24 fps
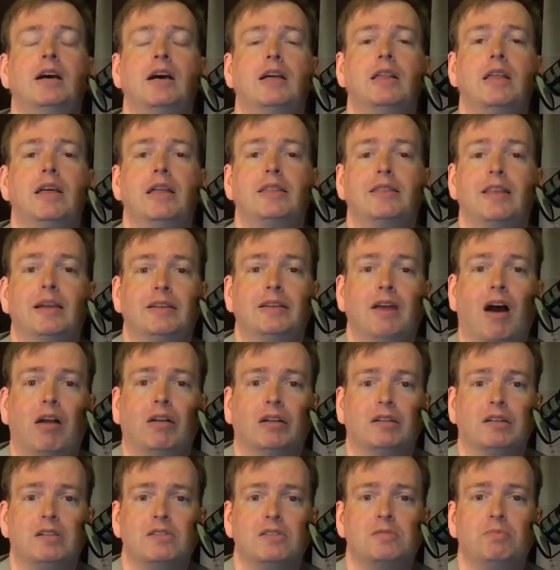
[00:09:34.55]
at the
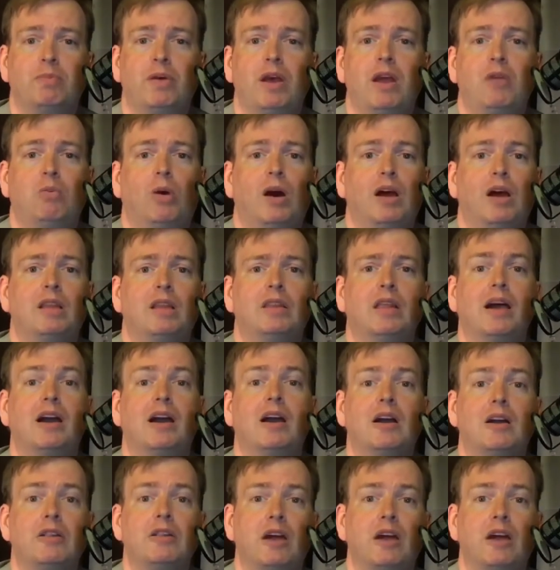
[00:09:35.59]
Darlington Speedway there,